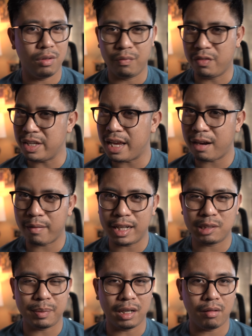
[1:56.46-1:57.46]
VA
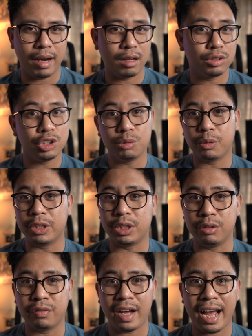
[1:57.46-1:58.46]
rates being around
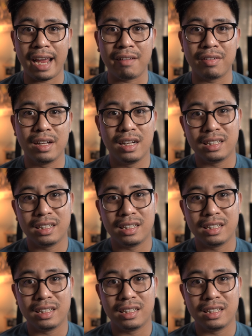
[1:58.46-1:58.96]
2.25